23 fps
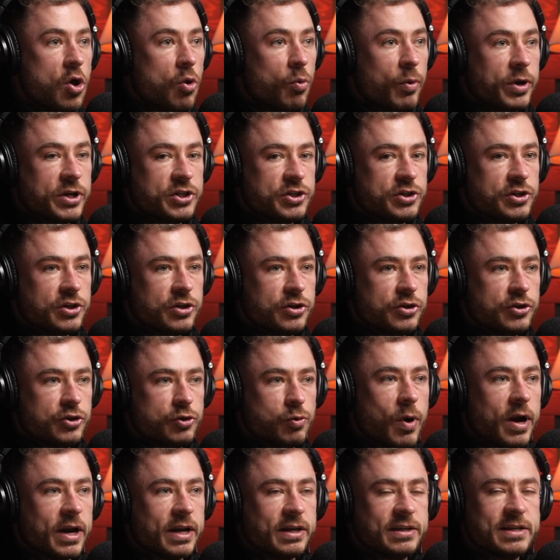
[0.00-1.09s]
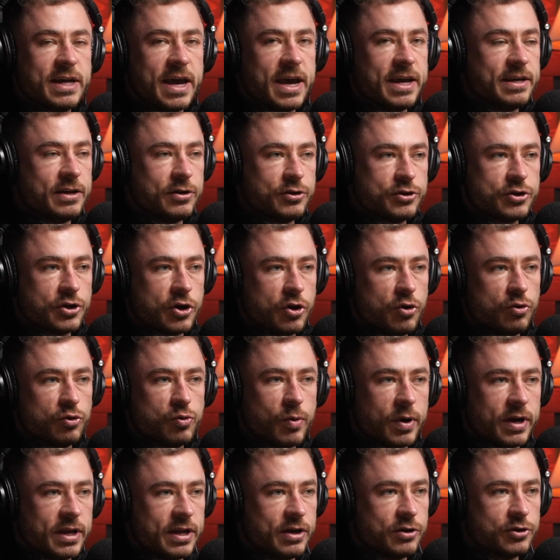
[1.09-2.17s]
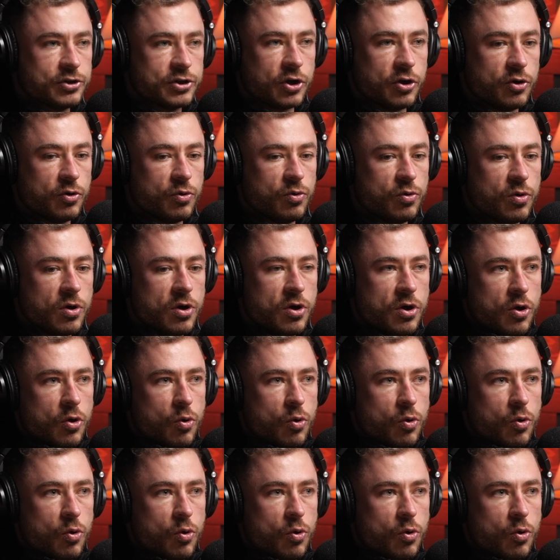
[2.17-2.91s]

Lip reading: which 10 years ago, 20 years ago,